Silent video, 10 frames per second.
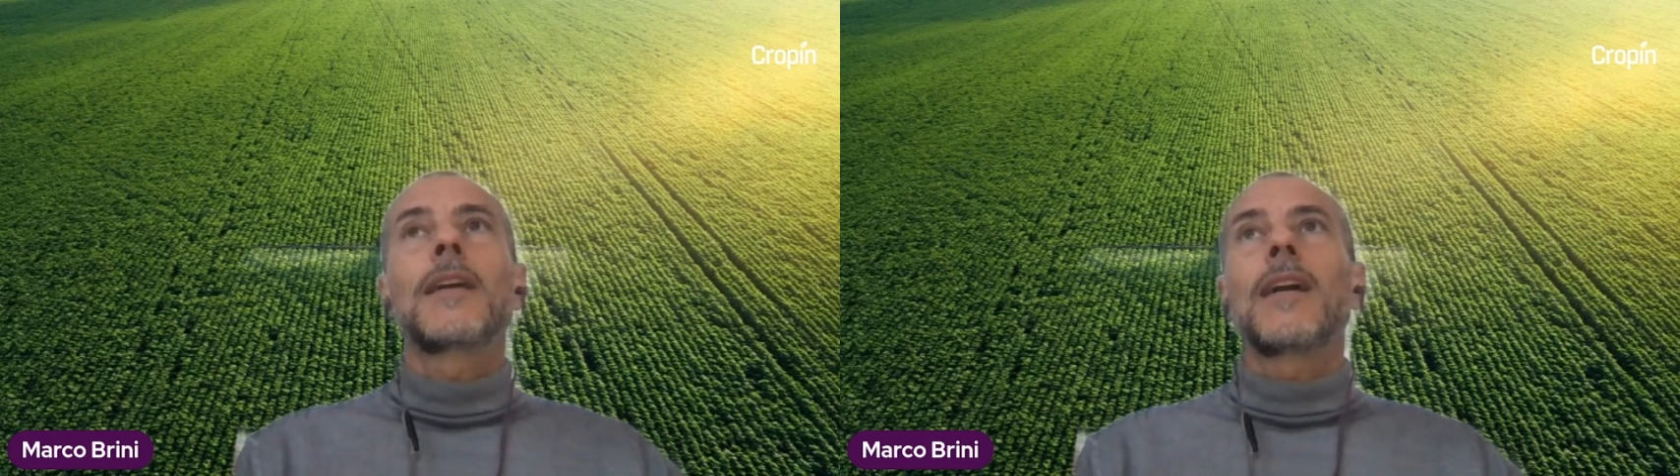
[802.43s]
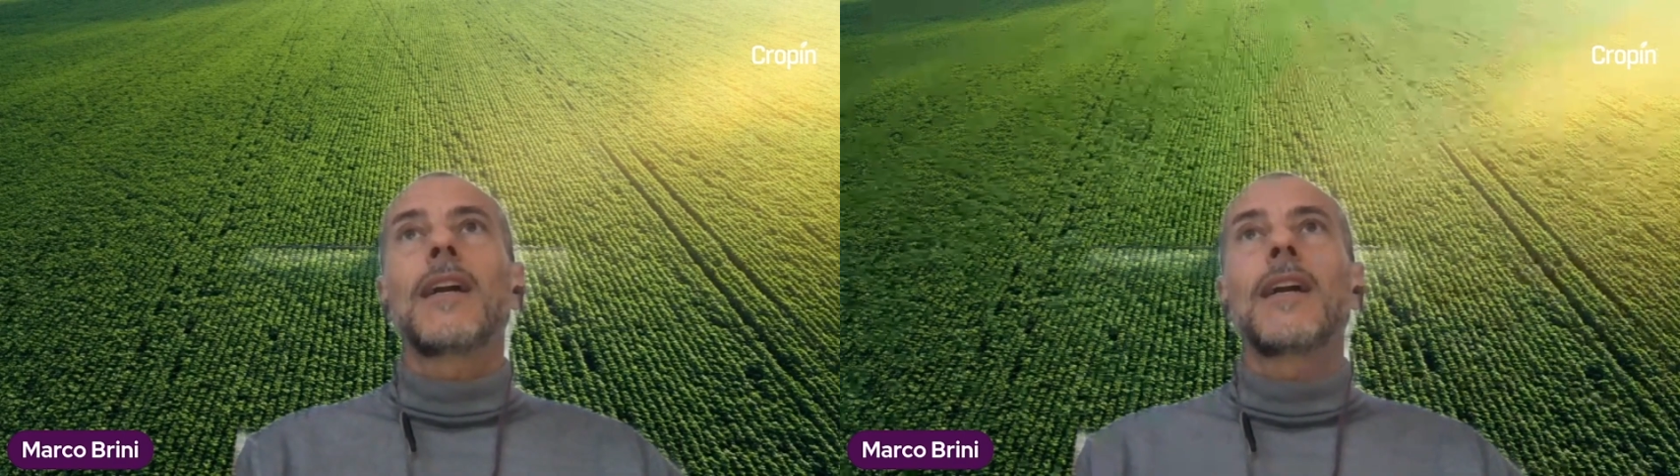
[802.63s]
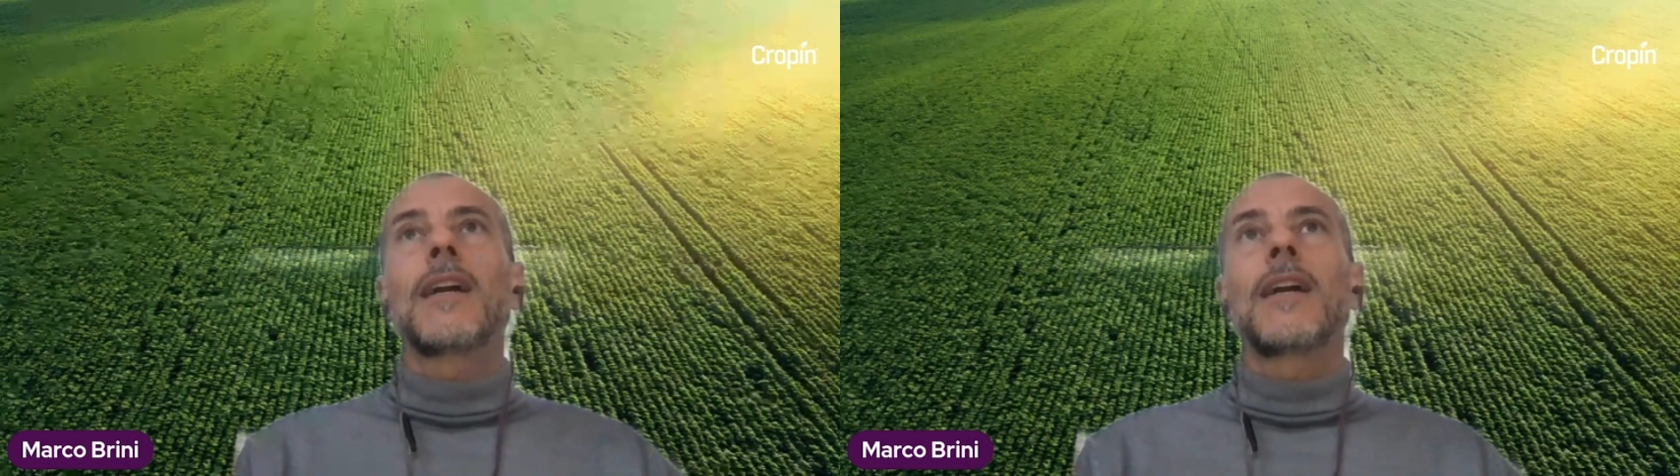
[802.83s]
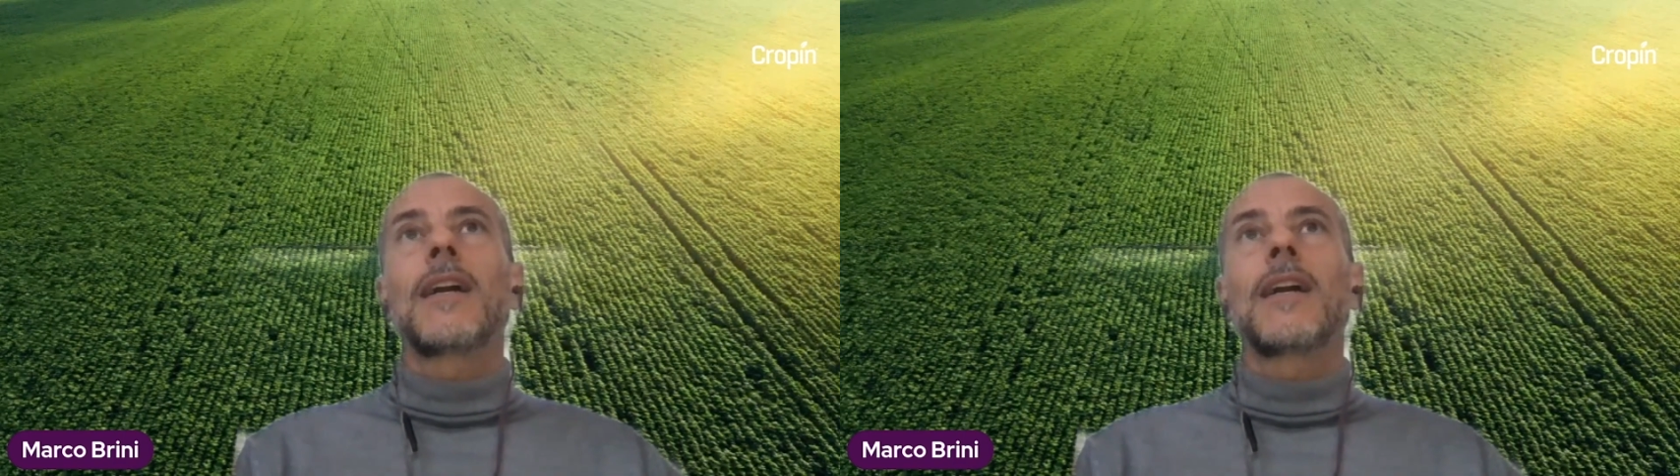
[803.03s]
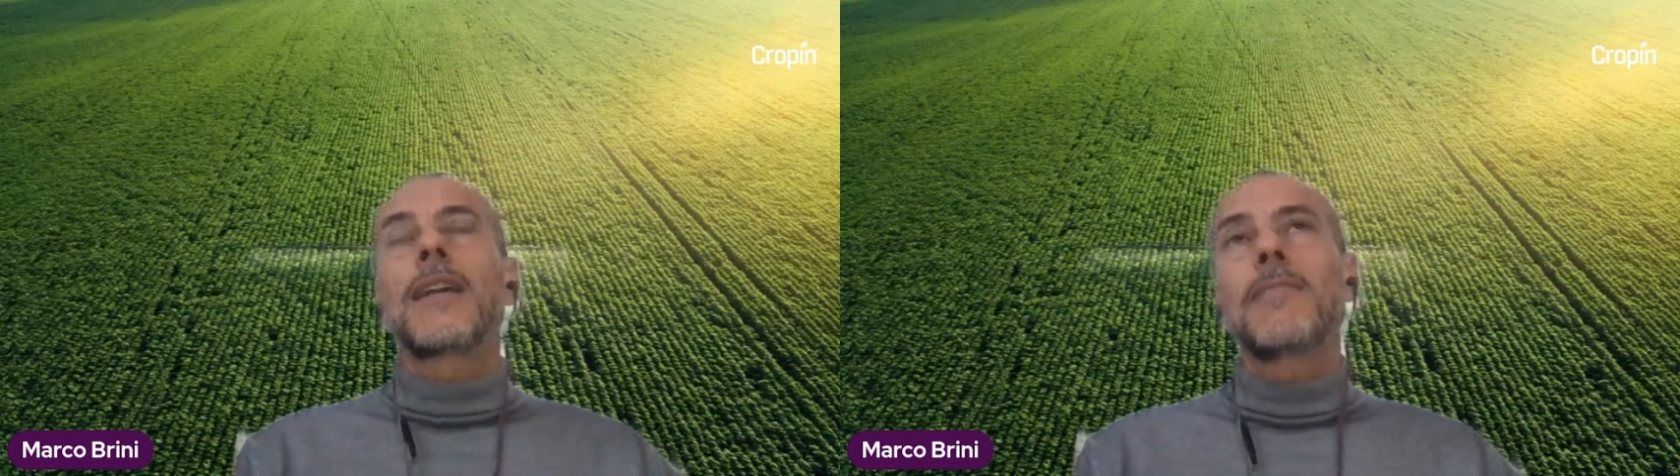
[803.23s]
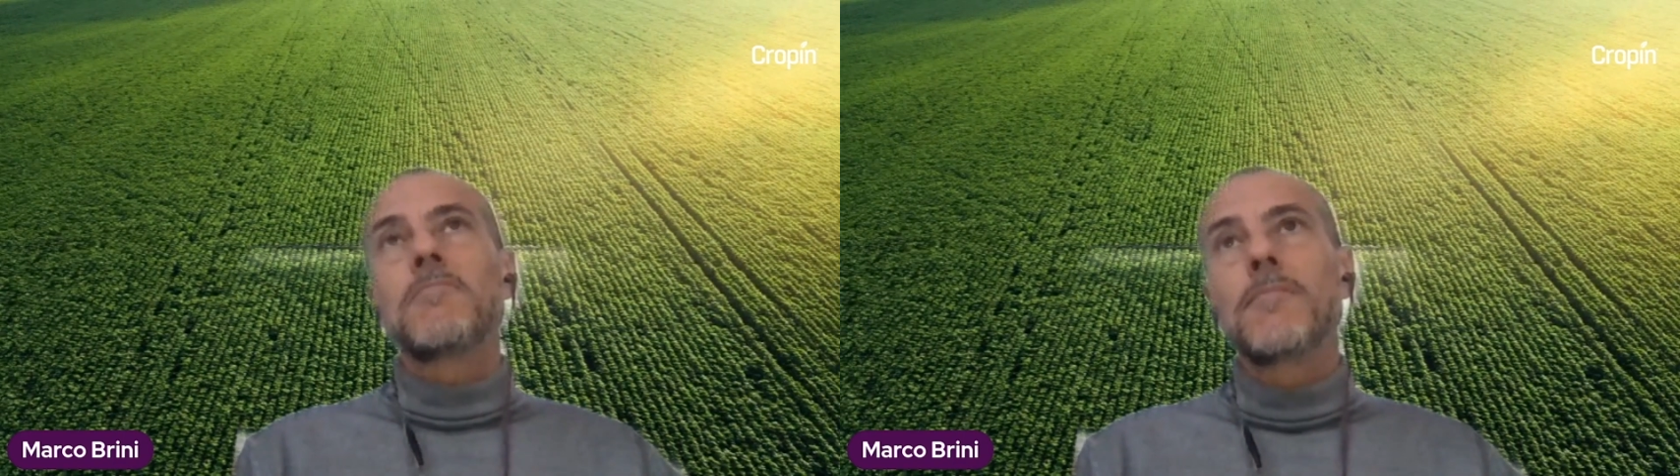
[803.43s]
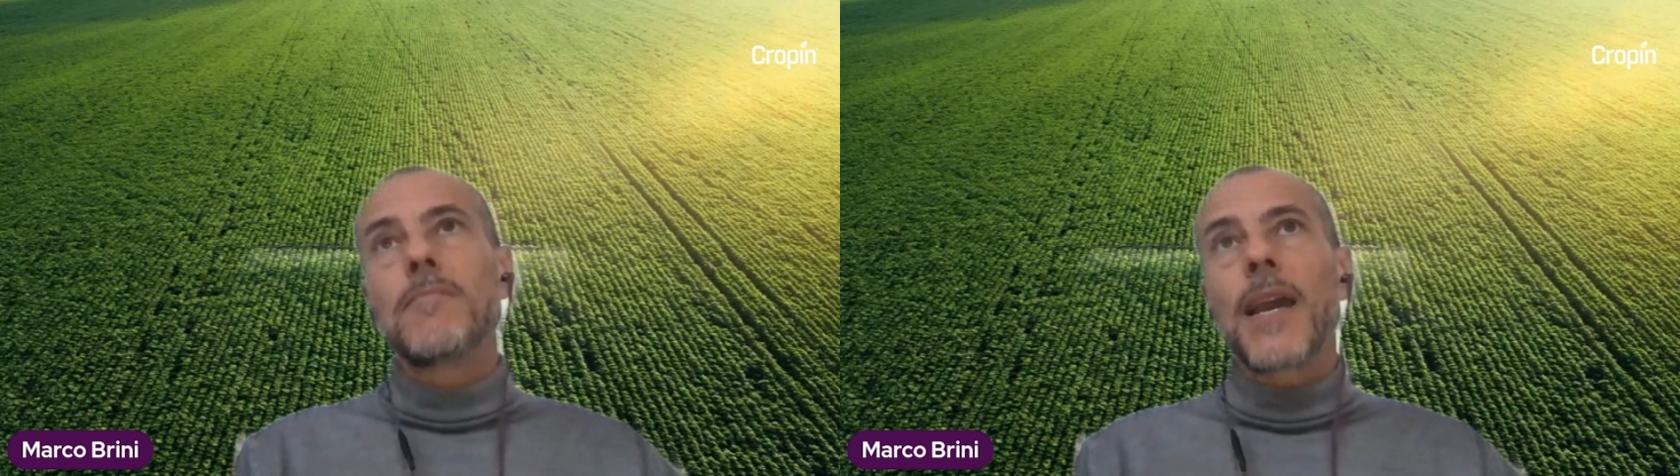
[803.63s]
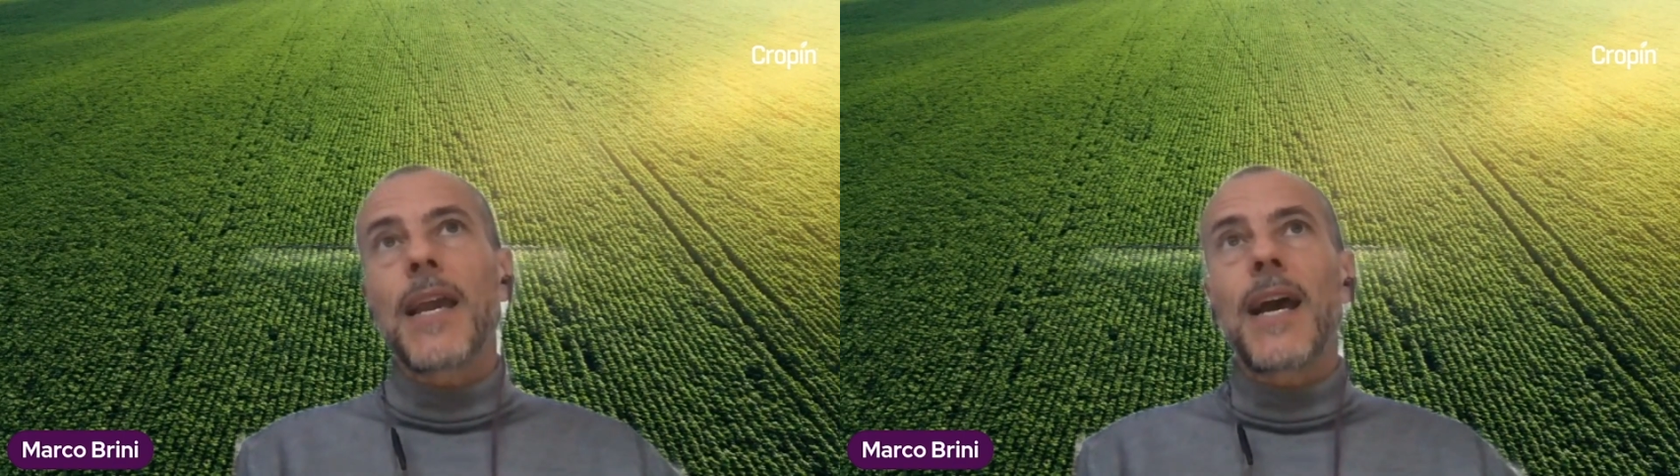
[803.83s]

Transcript: They may